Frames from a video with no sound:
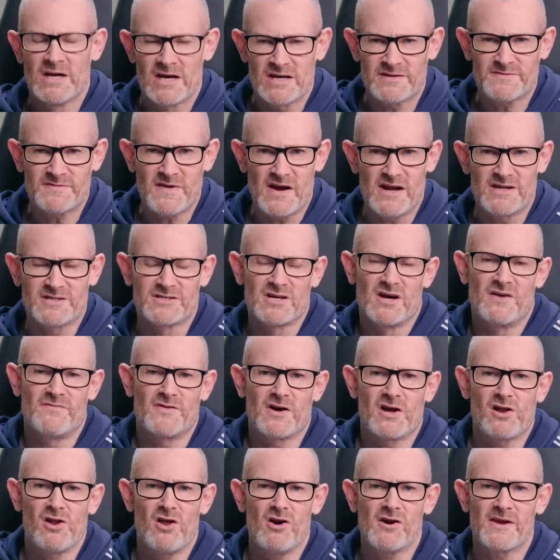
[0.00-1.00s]
As far as
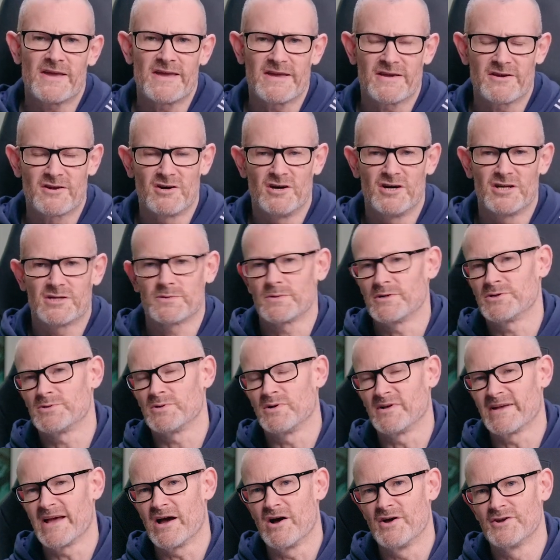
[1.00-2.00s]
overclocking goes, which
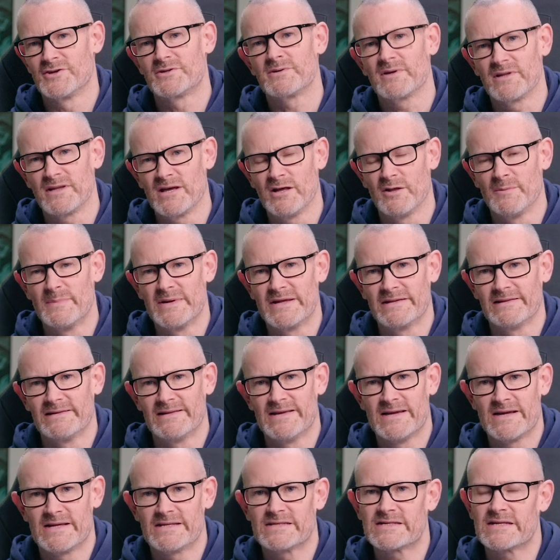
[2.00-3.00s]
we'll get onto a little bit
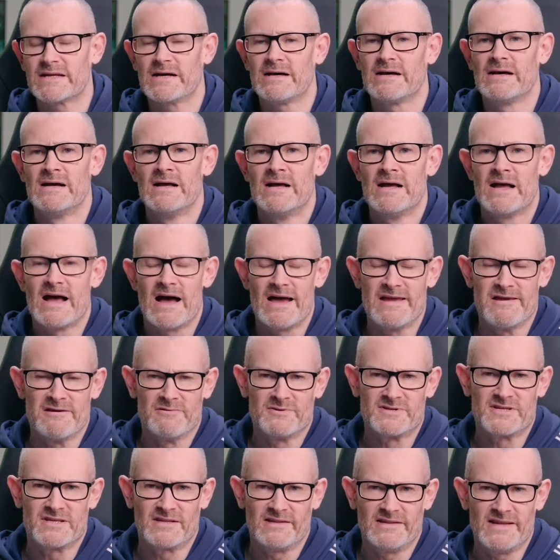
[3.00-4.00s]
later, I
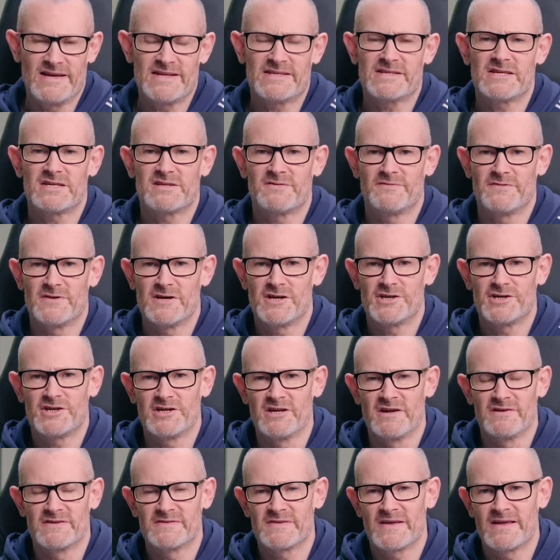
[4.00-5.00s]
use the latest
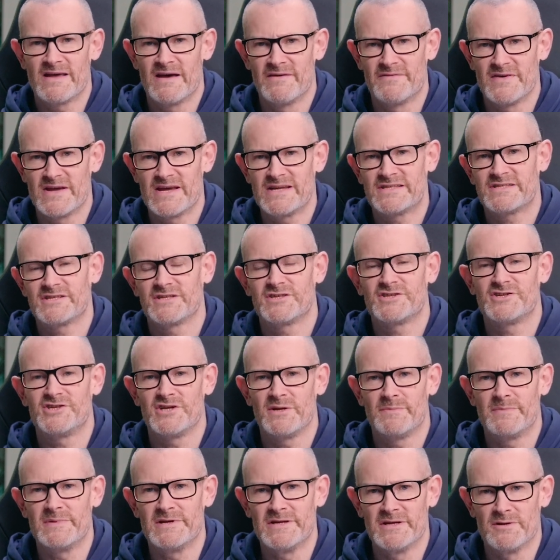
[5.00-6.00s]
version of Asus
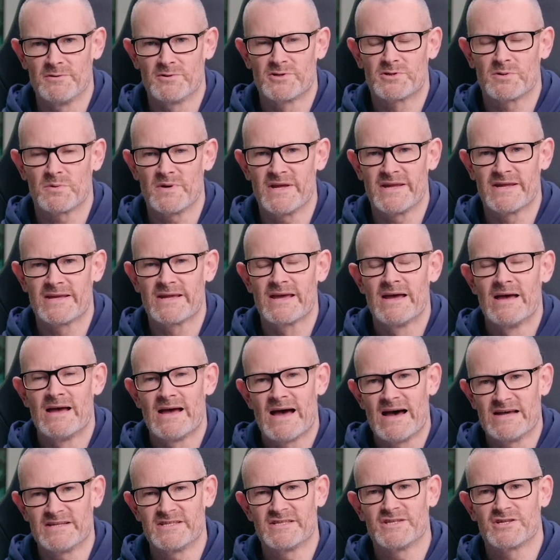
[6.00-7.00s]
GPU Tweak,
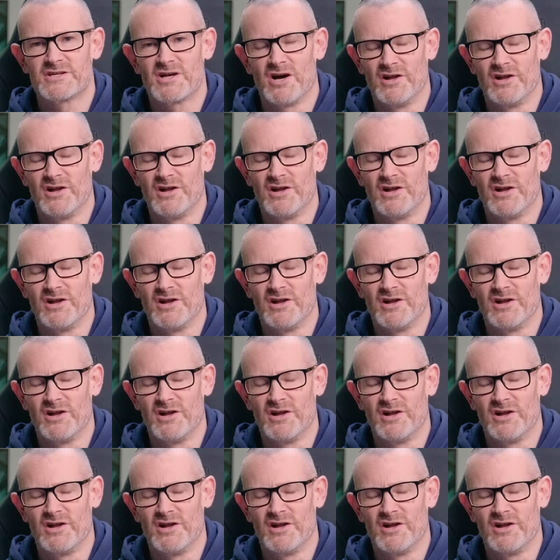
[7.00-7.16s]
as it's